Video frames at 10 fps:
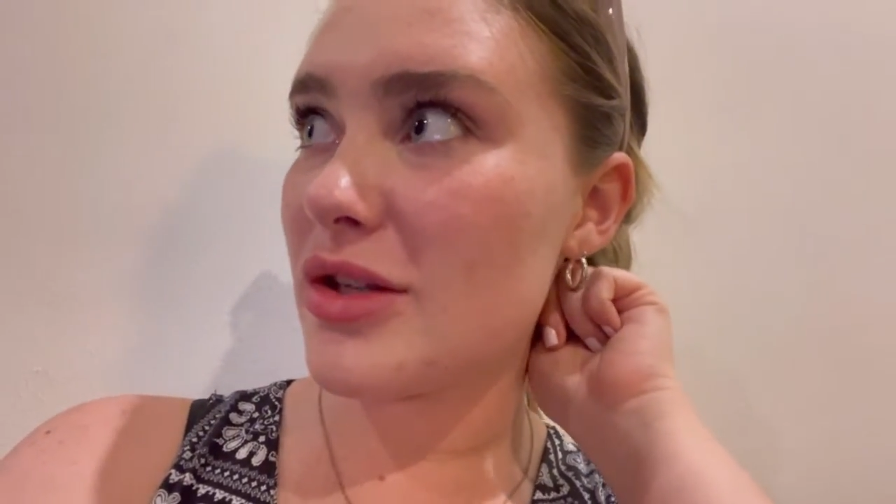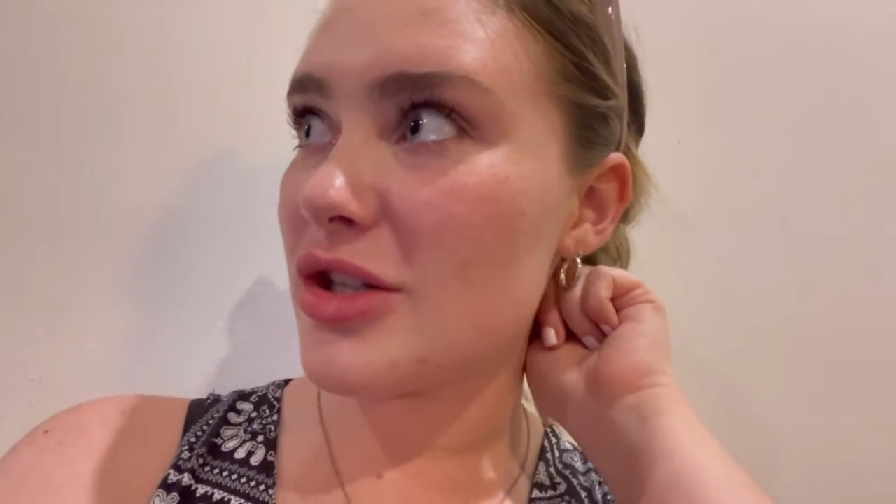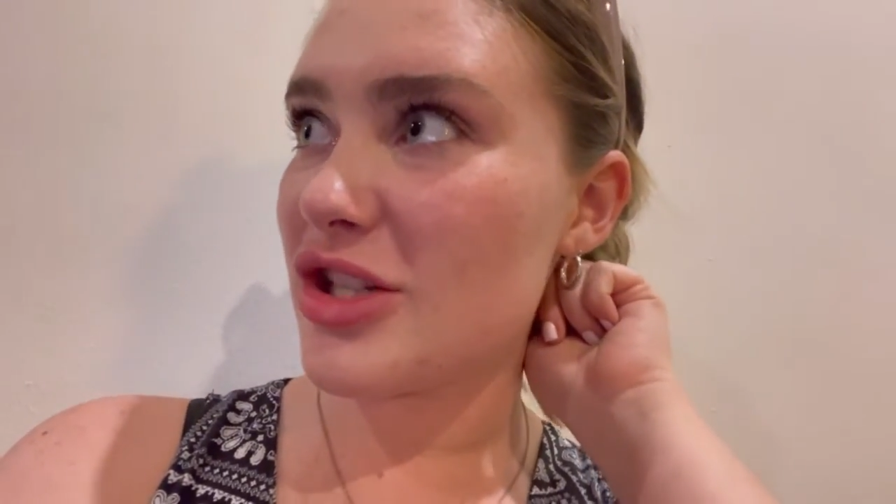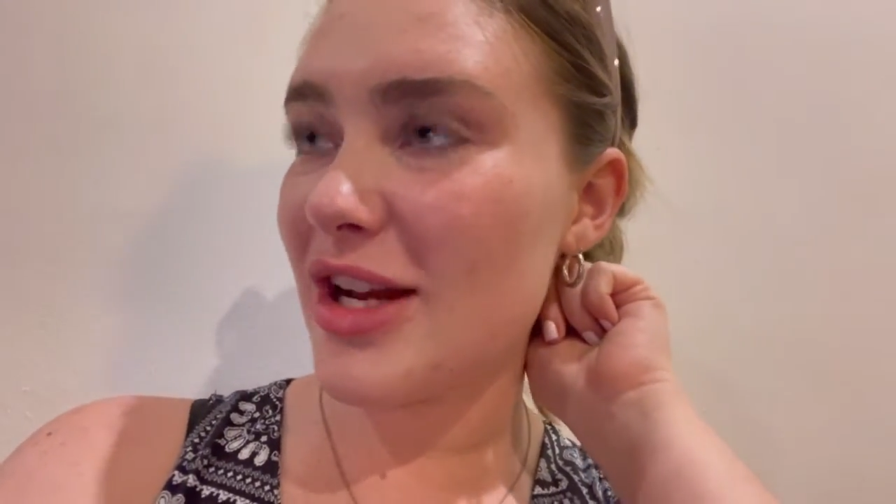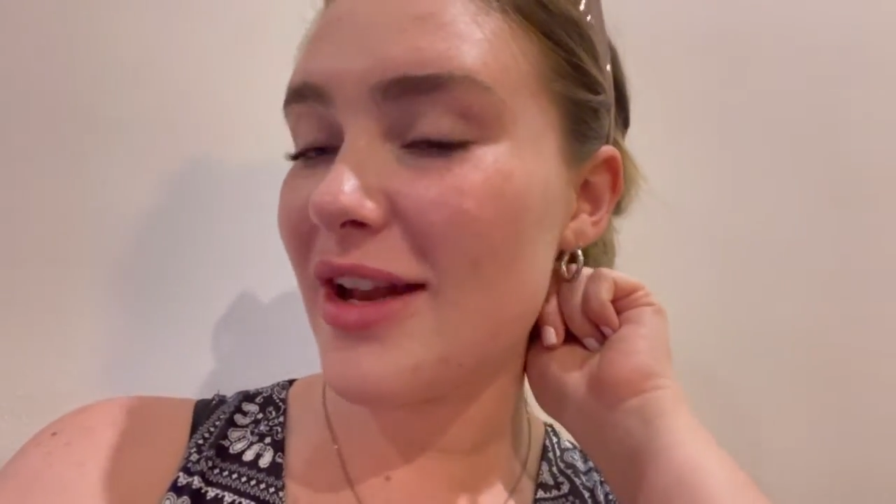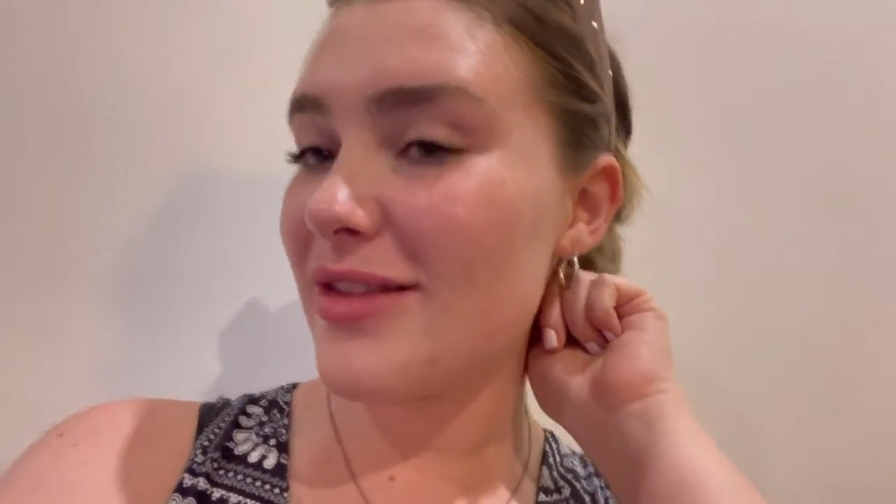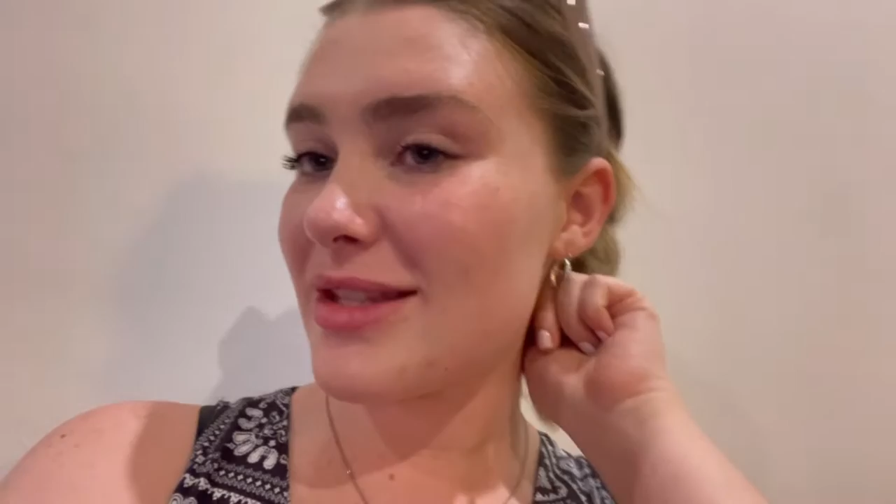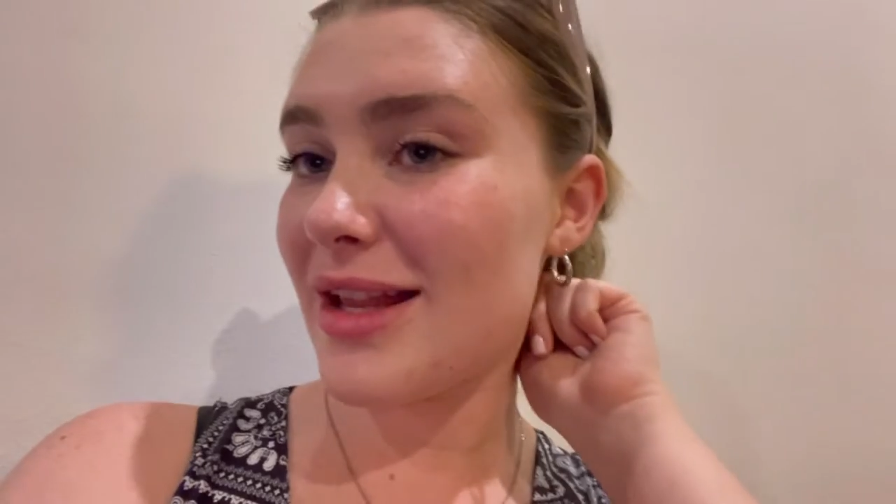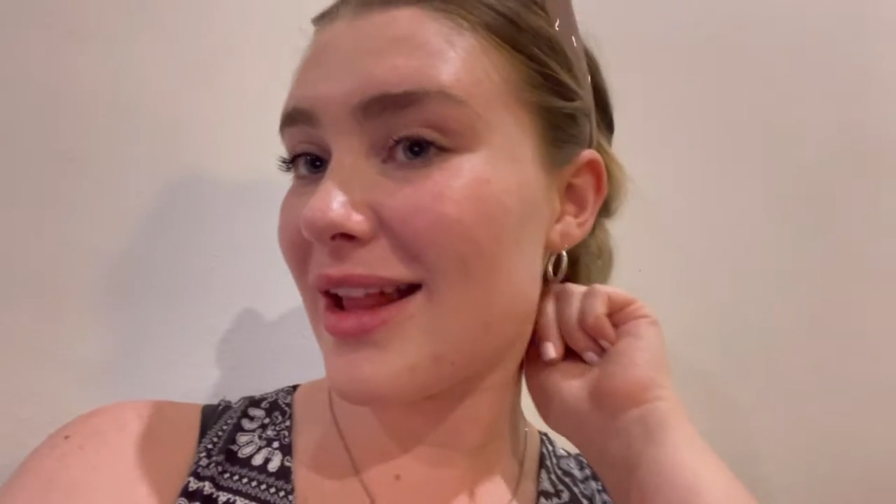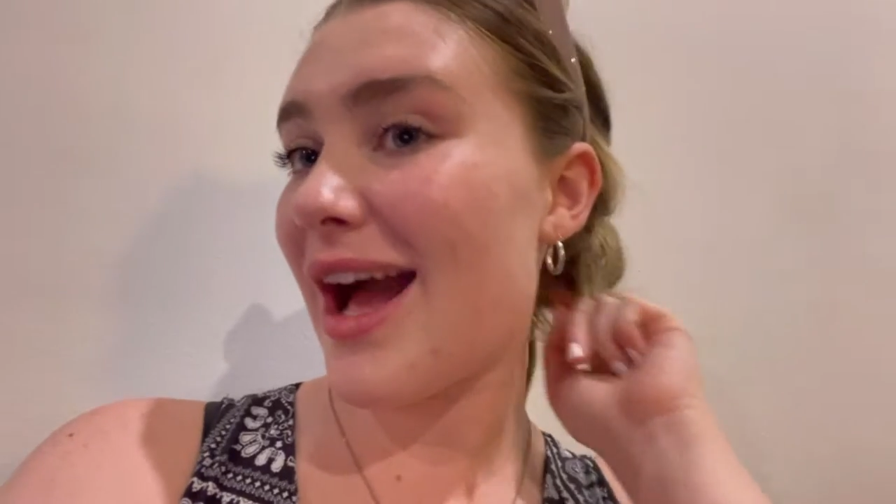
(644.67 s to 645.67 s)
just chilling in this
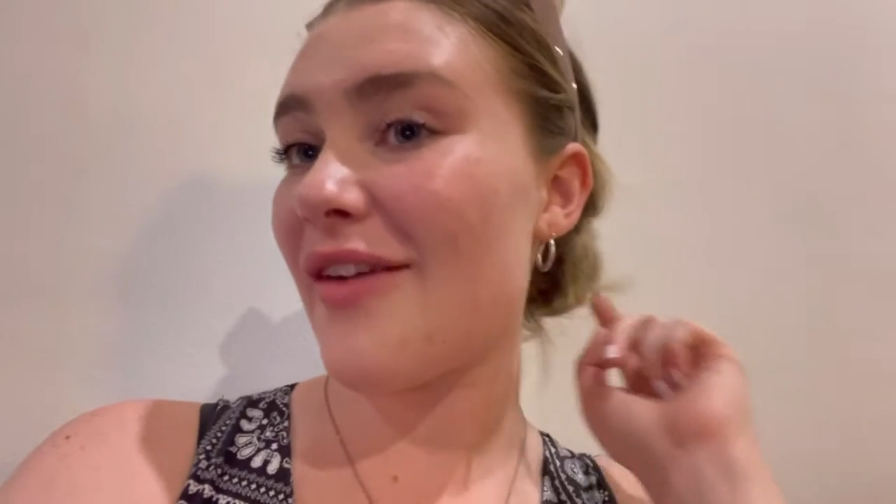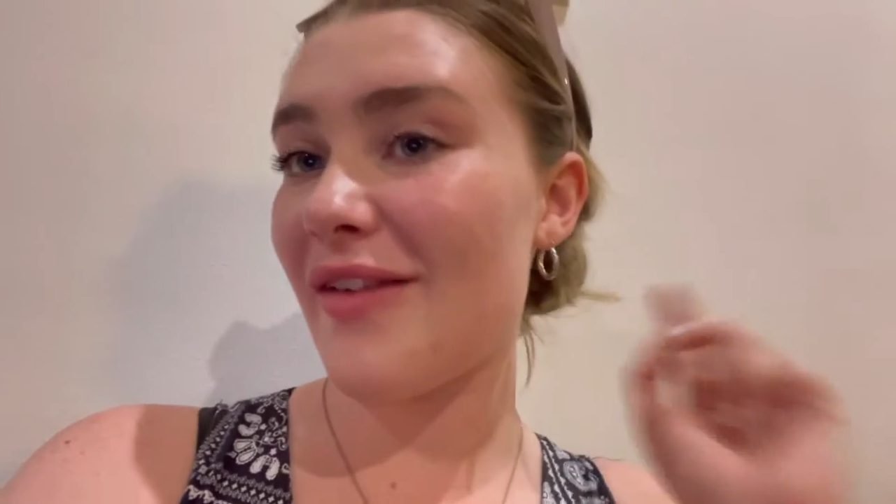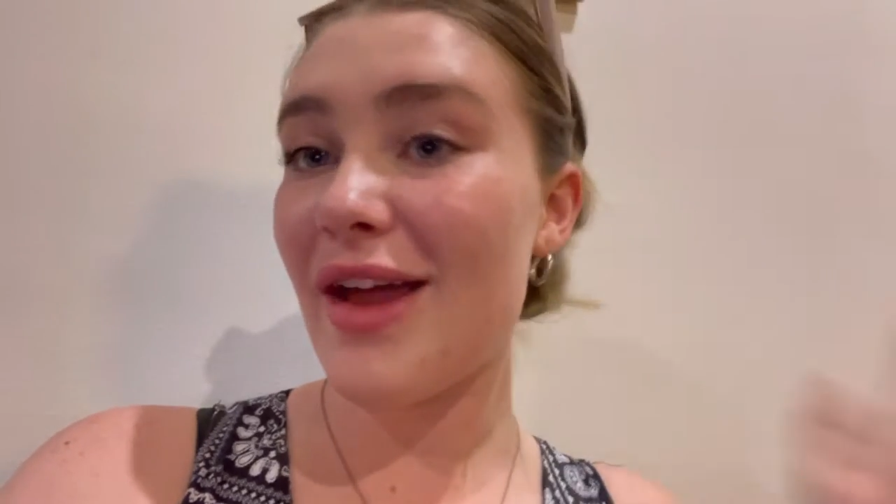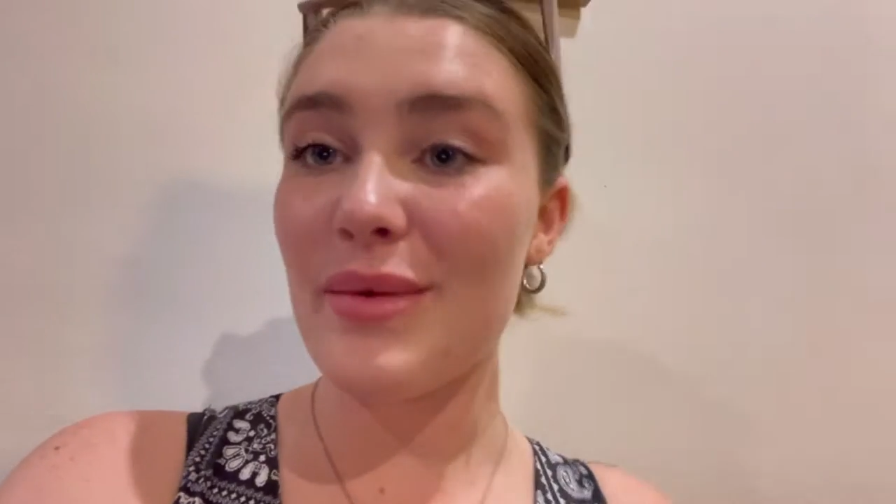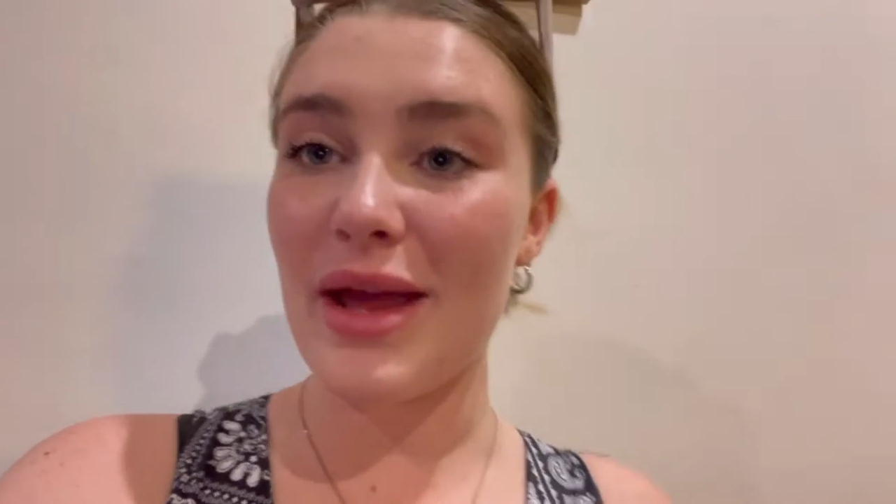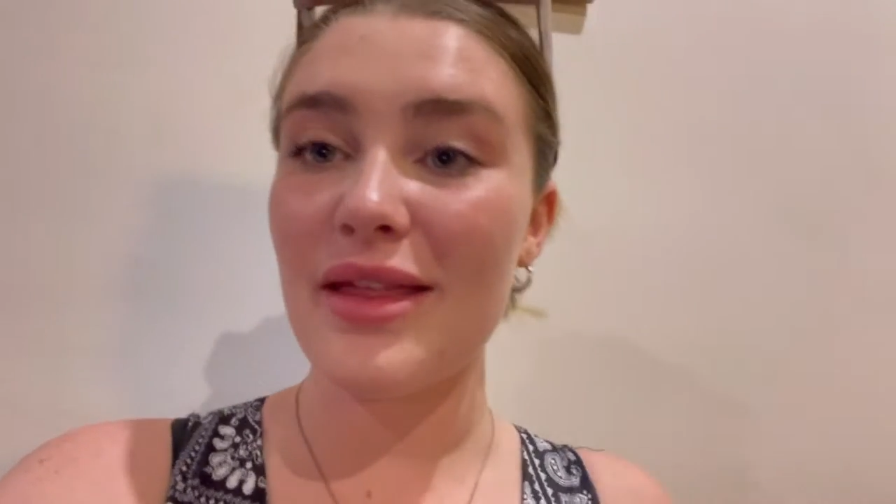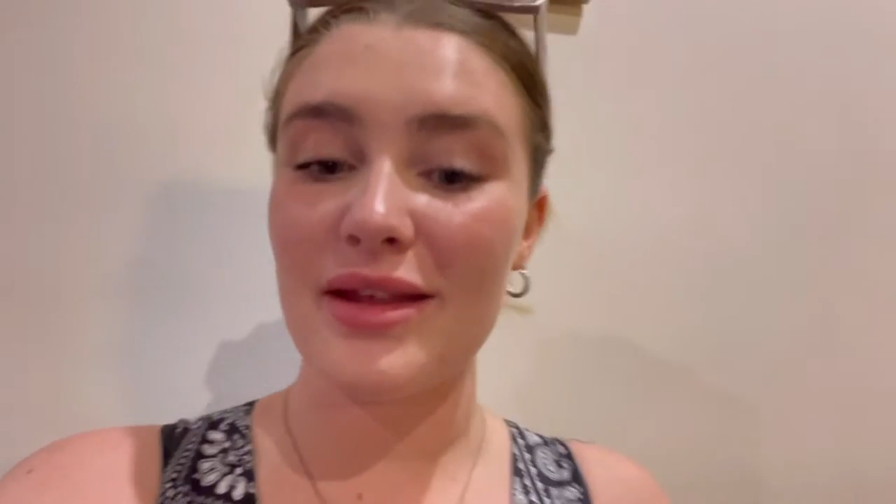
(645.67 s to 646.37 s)
little cafe with